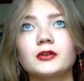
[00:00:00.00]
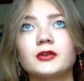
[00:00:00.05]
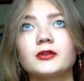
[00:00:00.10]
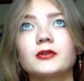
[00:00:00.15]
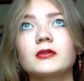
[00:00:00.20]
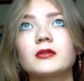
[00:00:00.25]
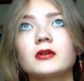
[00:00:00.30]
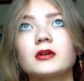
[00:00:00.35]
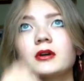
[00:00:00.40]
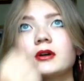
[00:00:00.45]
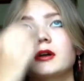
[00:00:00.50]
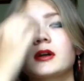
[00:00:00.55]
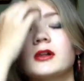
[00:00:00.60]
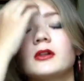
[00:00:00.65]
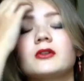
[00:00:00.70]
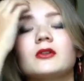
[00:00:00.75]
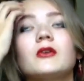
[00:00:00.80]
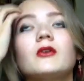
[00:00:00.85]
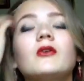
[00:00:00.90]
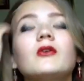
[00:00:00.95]
you're
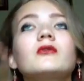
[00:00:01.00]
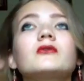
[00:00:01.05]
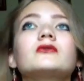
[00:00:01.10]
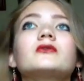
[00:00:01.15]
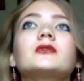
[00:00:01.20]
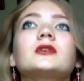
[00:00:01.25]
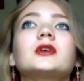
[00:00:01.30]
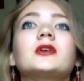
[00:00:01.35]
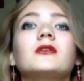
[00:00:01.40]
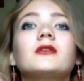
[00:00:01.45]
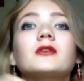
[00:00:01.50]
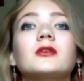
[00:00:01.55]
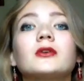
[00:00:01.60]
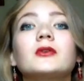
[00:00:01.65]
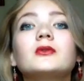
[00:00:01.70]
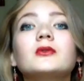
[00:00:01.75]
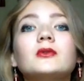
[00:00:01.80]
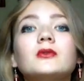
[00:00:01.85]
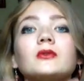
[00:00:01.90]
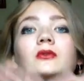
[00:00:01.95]
alone in the
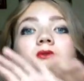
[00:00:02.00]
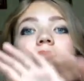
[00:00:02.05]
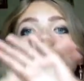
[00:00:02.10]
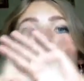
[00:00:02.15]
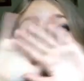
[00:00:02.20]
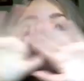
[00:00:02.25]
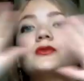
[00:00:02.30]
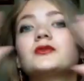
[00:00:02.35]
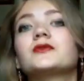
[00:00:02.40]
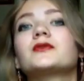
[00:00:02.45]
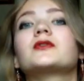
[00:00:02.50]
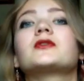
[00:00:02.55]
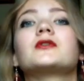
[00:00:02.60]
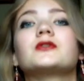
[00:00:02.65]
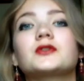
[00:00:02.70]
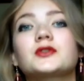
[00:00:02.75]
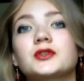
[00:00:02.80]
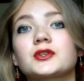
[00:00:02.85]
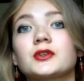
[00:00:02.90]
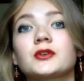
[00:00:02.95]
whole
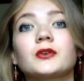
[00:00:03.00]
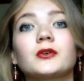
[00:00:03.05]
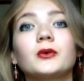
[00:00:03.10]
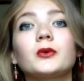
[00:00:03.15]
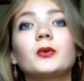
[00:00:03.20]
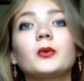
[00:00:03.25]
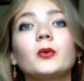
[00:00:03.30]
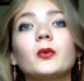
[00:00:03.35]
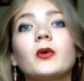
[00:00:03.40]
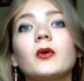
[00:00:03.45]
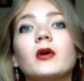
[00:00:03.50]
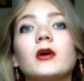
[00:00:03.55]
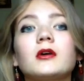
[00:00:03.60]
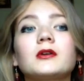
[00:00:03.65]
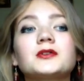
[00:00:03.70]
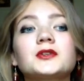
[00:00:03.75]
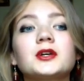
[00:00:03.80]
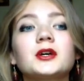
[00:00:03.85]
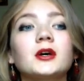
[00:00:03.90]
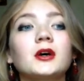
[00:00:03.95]
universe, in the whole
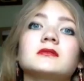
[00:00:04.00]
world.